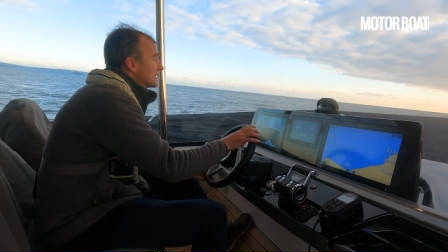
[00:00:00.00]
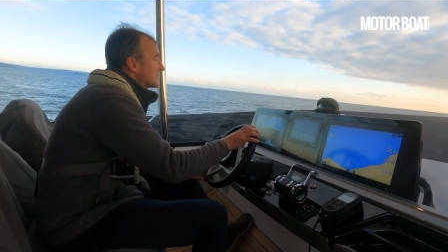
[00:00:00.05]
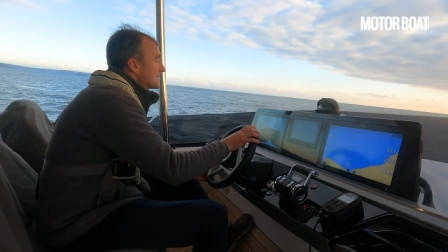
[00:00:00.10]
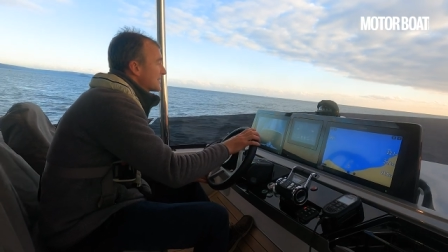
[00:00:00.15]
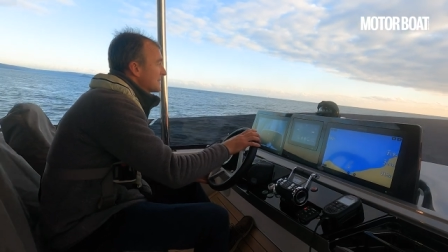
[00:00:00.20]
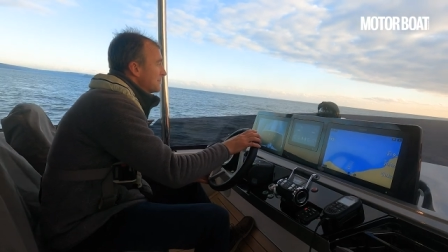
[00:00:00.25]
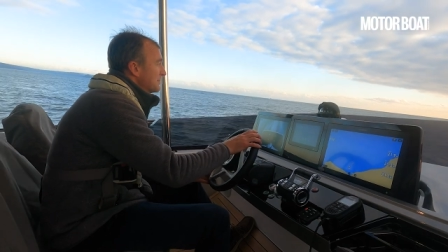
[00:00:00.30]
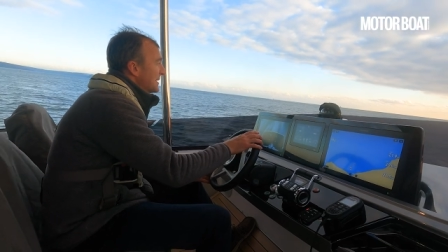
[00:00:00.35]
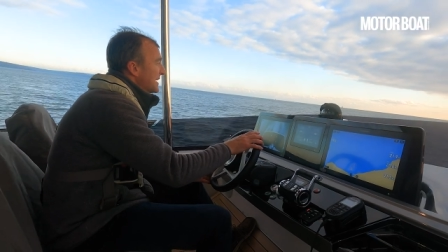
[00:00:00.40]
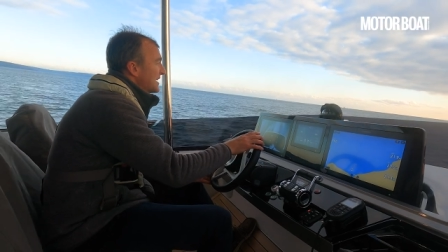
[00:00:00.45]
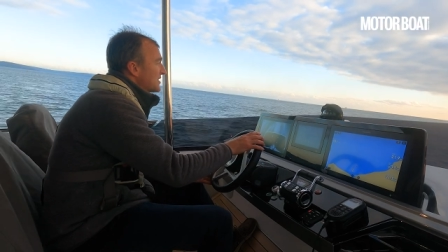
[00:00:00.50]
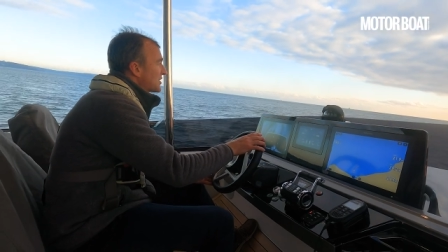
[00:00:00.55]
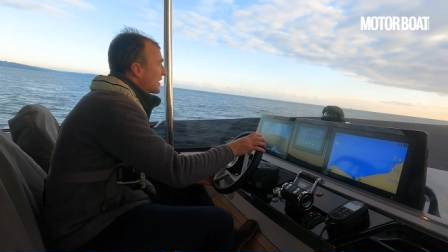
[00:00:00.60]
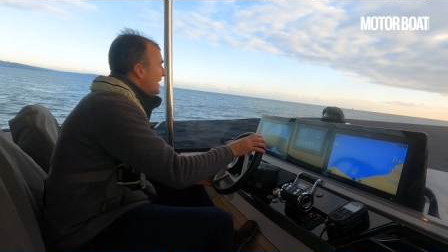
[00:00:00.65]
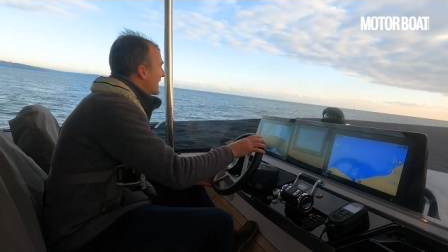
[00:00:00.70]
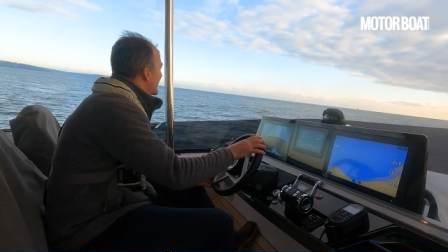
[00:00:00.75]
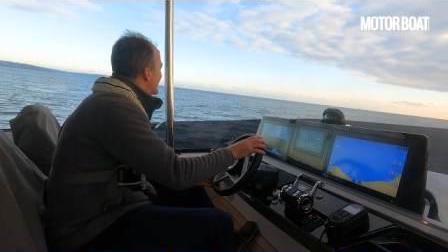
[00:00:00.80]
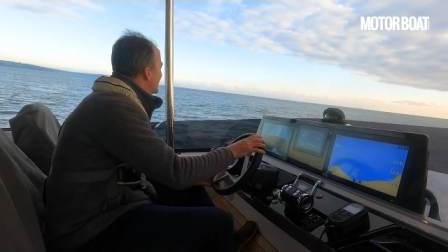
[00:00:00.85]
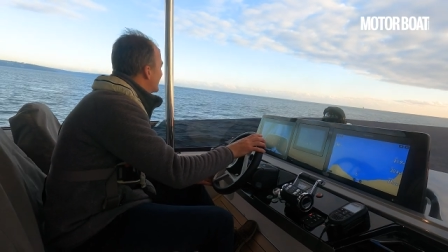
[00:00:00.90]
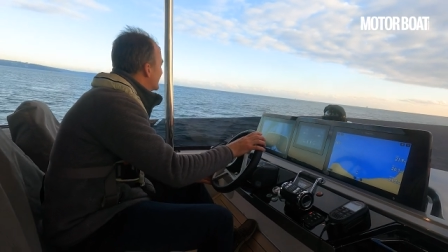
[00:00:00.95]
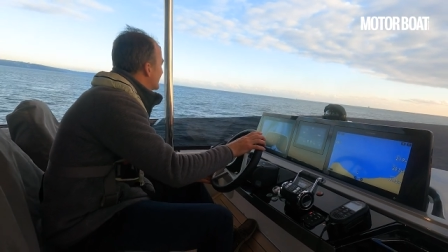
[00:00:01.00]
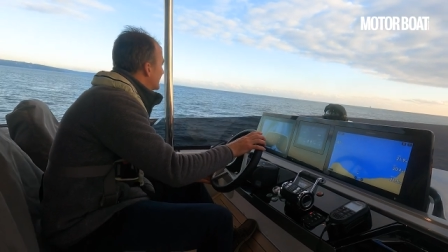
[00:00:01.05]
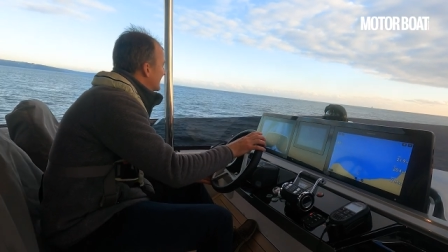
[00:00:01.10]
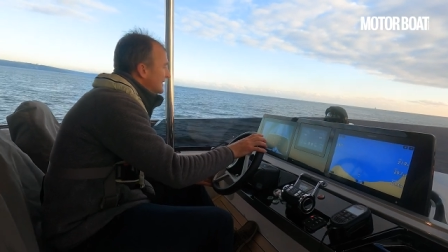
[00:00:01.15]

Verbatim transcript: It's immediately